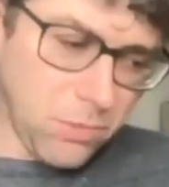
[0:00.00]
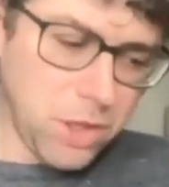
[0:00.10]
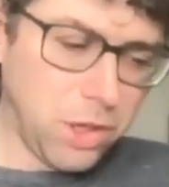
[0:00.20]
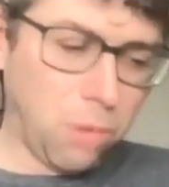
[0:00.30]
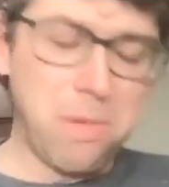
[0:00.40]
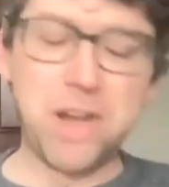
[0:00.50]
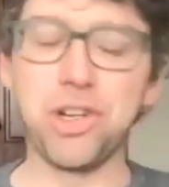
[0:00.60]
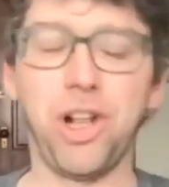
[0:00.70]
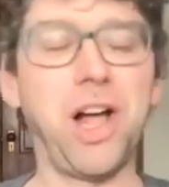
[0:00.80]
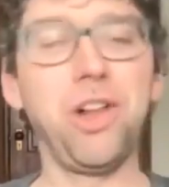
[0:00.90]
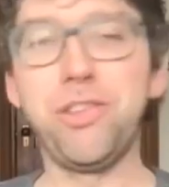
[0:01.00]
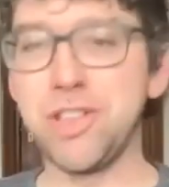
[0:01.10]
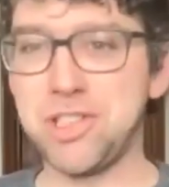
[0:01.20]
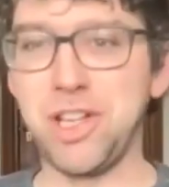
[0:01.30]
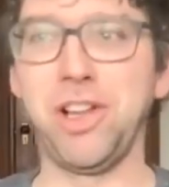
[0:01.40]
mental health
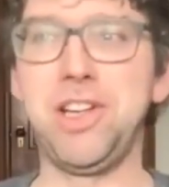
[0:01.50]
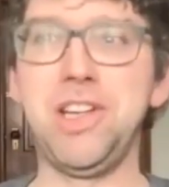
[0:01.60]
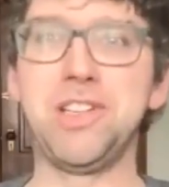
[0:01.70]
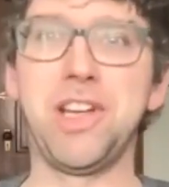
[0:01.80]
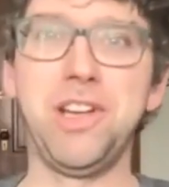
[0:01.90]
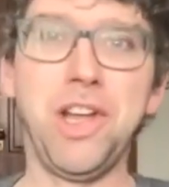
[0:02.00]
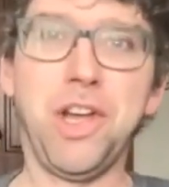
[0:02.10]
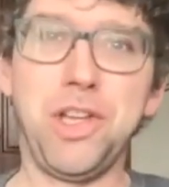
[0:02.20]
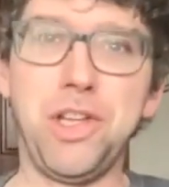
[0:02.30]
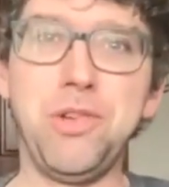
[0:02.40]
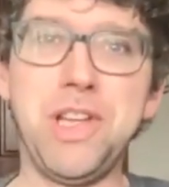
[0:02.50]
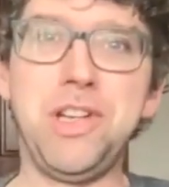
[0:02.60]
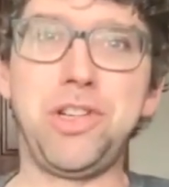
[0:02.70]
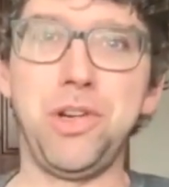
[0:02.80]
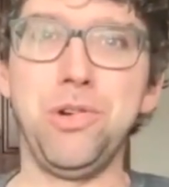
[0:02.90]
facilities, and you
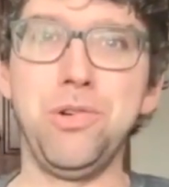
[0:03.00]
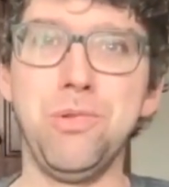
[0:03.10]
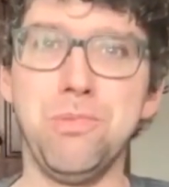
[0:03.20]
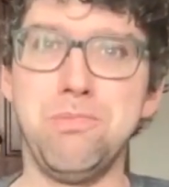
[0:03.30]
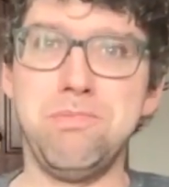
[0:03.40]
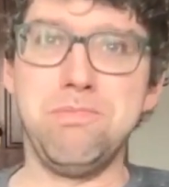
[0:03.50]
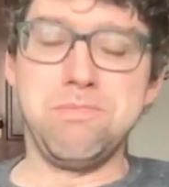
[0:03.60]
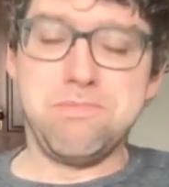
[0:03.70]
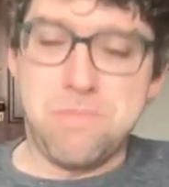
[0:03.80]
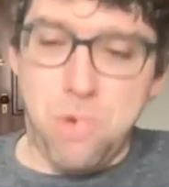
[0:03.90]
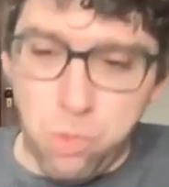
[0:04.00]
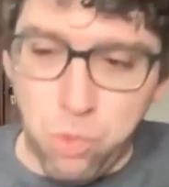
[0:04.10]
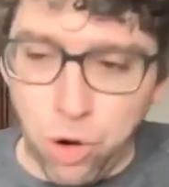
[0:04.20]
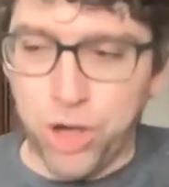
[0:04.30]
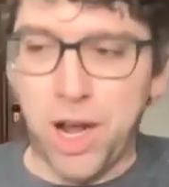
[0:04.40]
need to
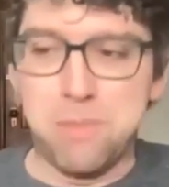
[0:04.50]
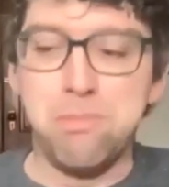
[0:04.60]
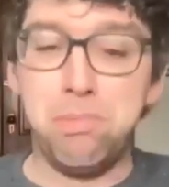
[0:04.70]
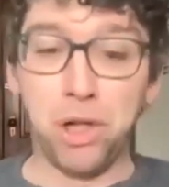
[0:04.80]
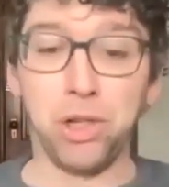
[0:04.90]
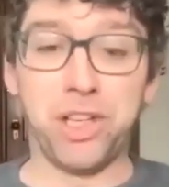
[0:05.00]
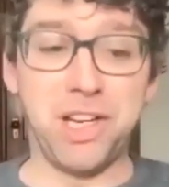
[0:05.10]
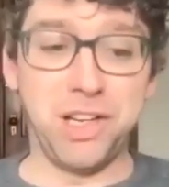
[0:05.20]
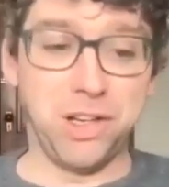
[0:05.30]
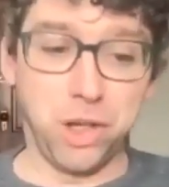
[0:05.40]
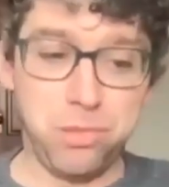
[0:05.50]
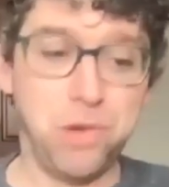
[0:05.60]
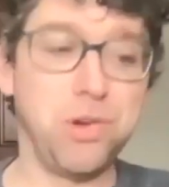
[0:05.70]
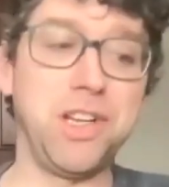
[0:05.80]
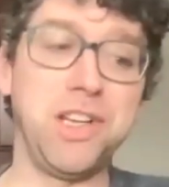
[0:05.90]
work on building
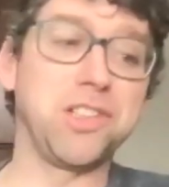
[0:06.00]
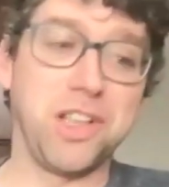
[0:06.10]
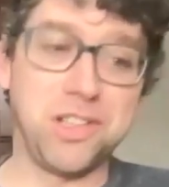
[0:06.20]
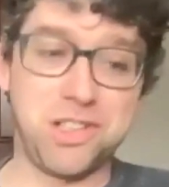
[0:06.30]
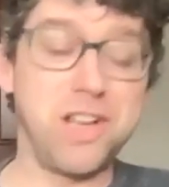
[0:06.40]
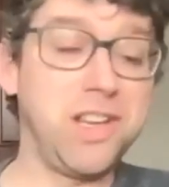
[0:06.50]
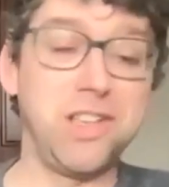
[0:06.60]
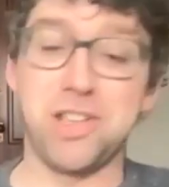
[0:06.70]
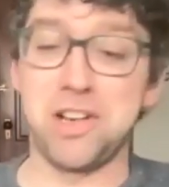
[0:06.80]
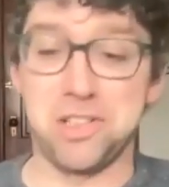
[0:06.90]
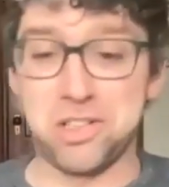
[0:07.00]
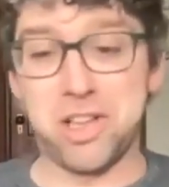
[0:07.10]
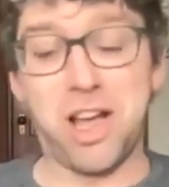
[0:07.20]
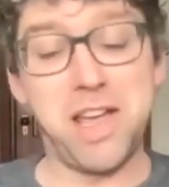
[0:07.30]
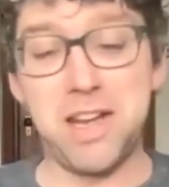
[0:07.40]
communities and cities and a
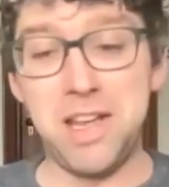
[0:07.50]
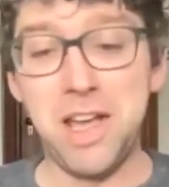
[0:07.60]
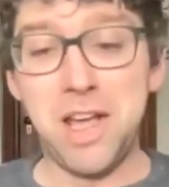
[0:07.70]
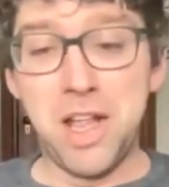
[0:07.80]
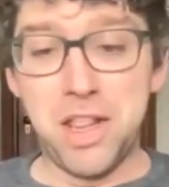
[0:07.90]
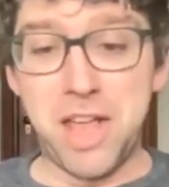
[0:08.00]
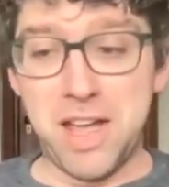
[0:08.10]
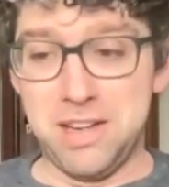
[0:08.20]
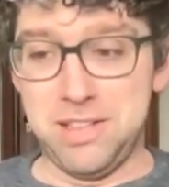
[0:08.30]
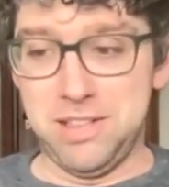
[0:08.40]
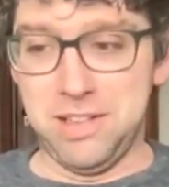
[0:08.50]
society that